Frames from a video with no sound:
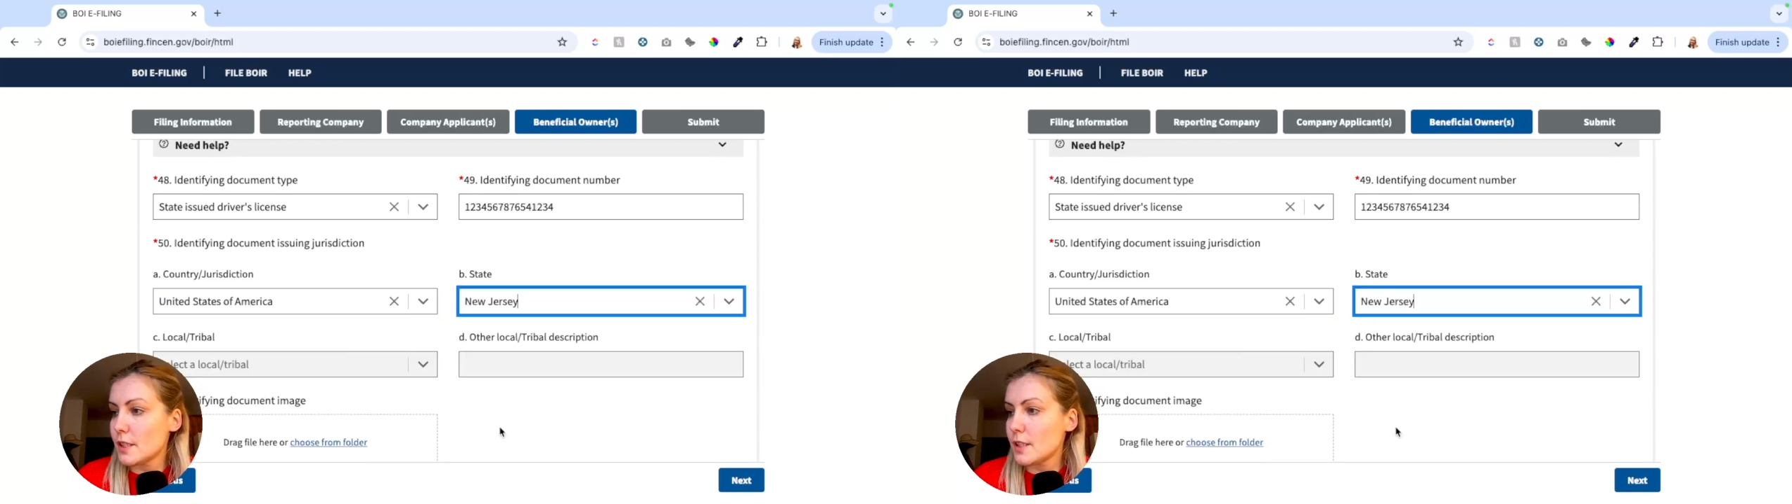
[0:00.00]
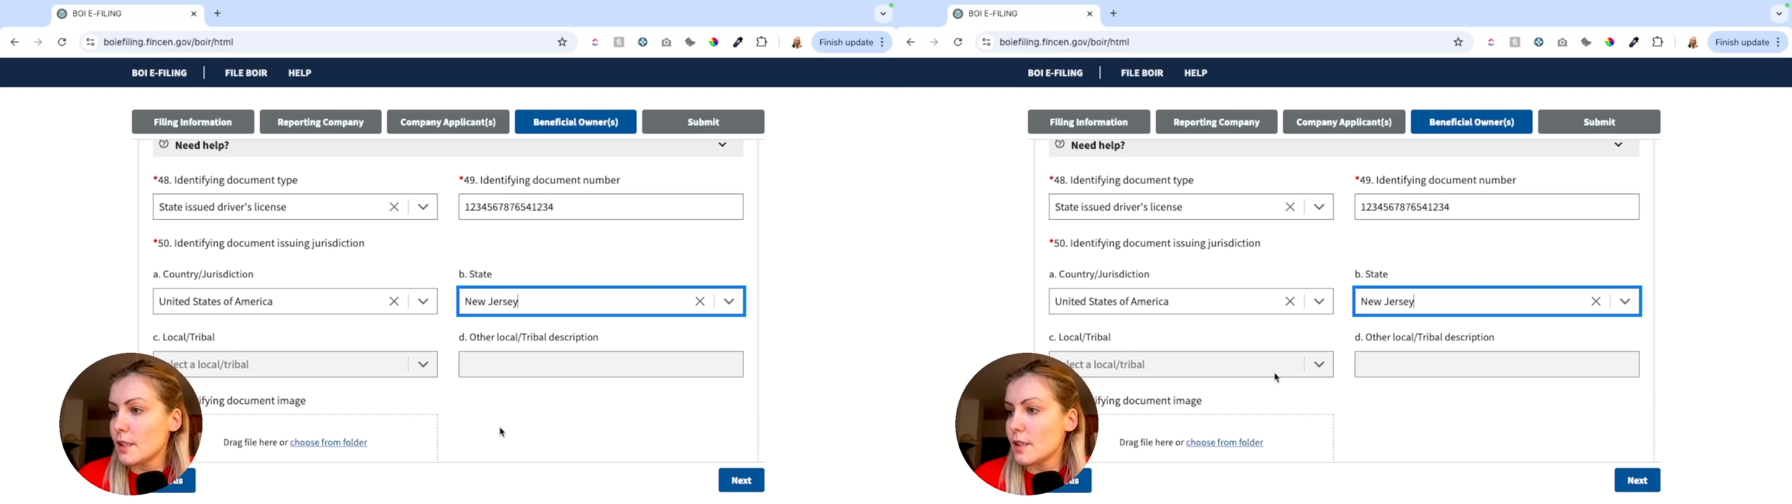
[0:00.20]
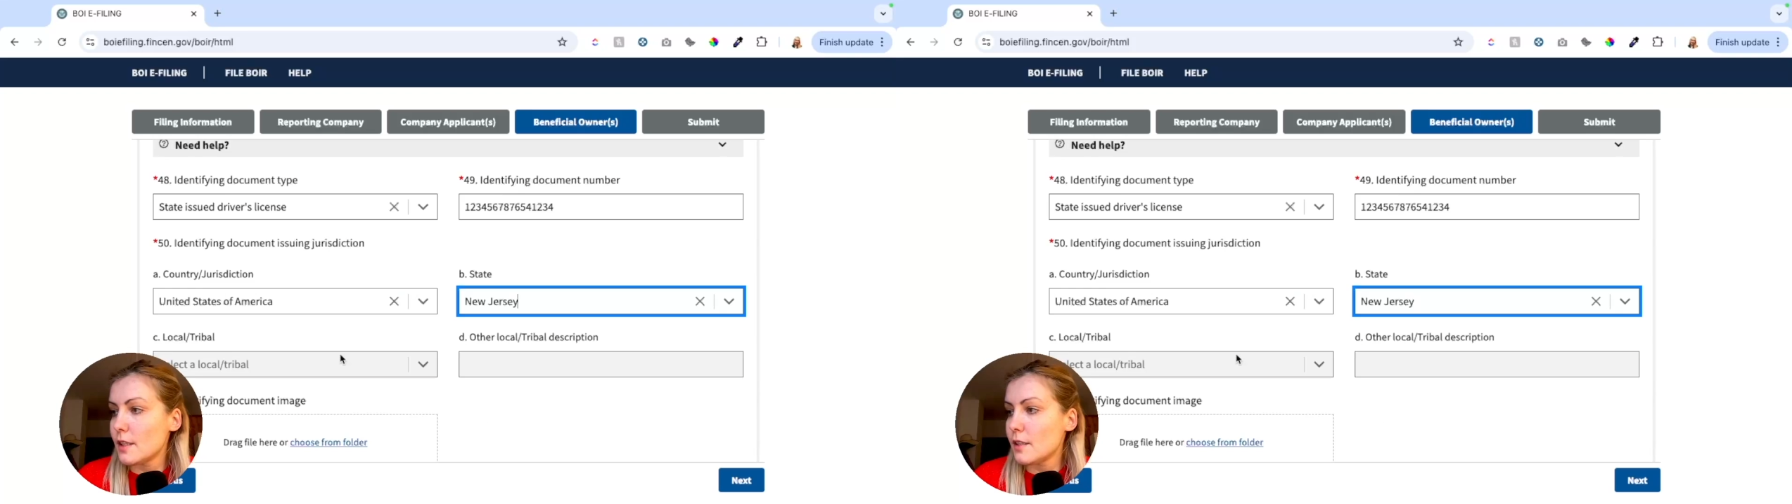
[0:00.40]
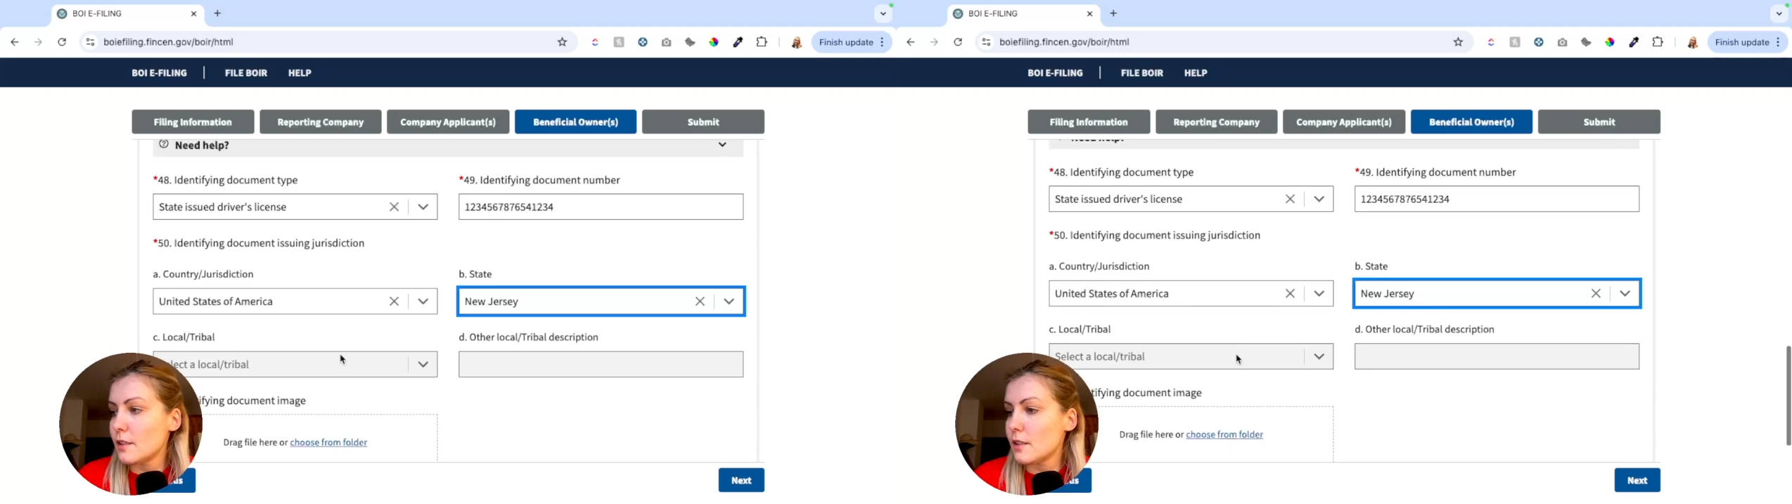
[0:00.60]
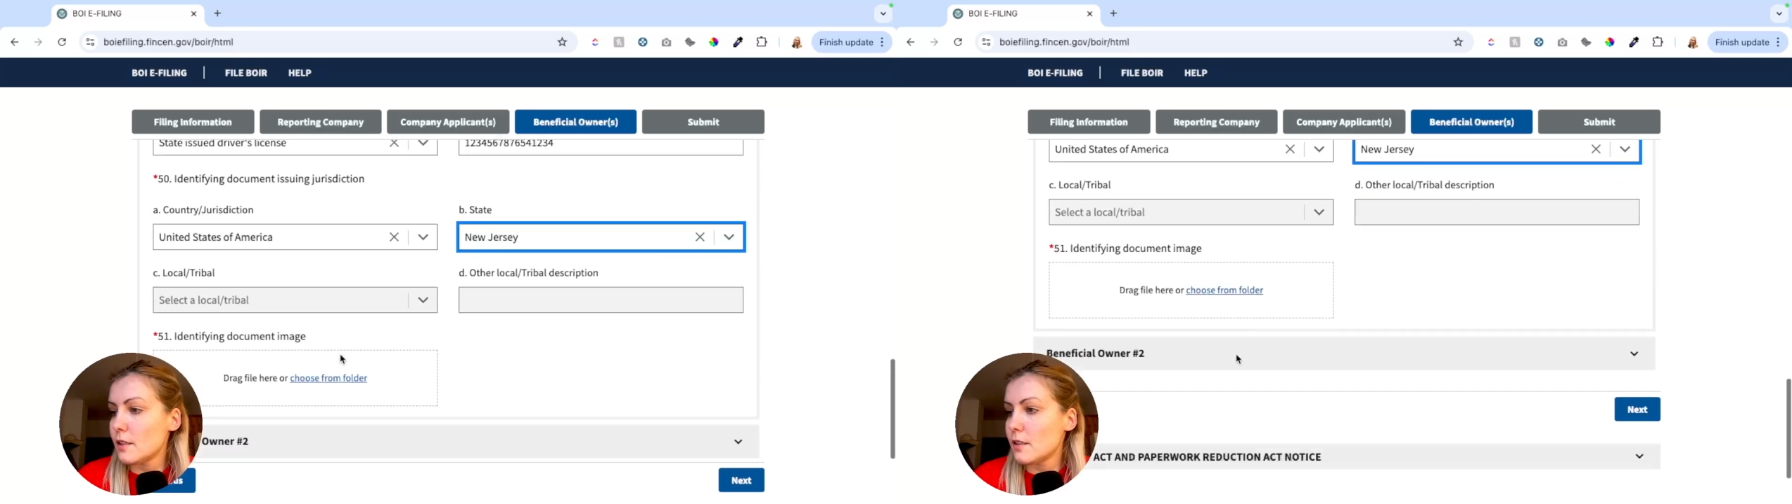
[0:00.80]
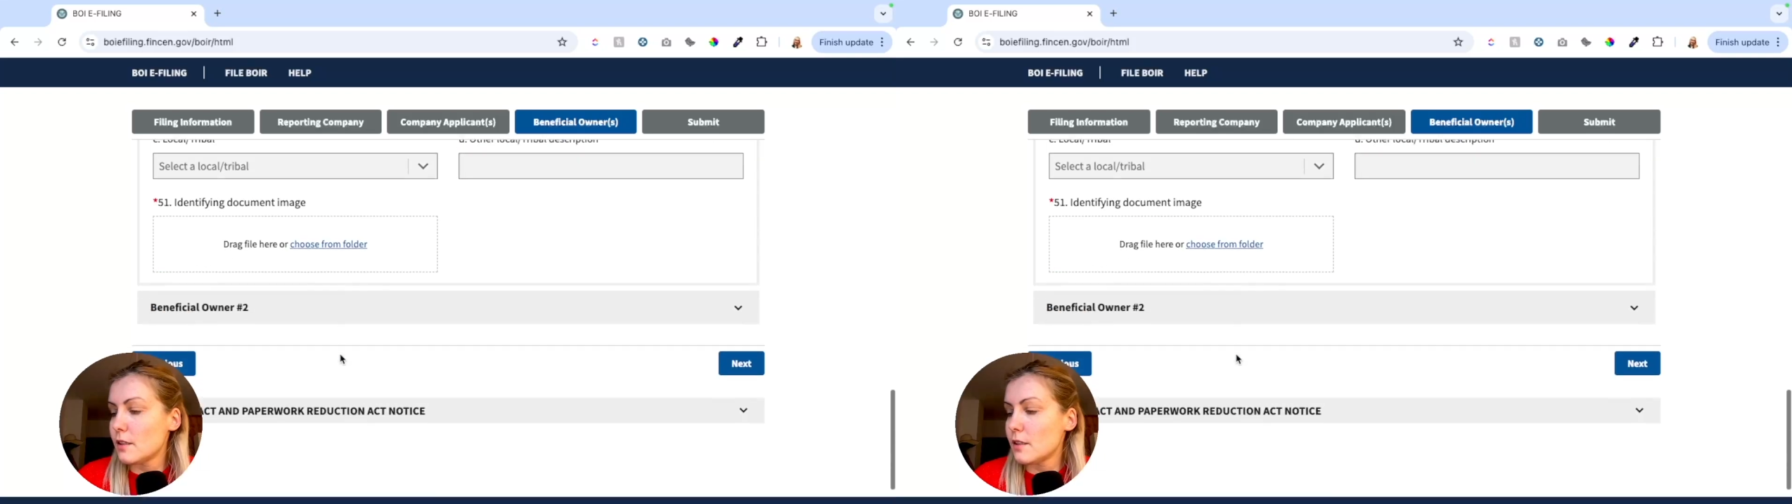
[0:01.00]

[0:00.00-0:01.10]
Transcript: again.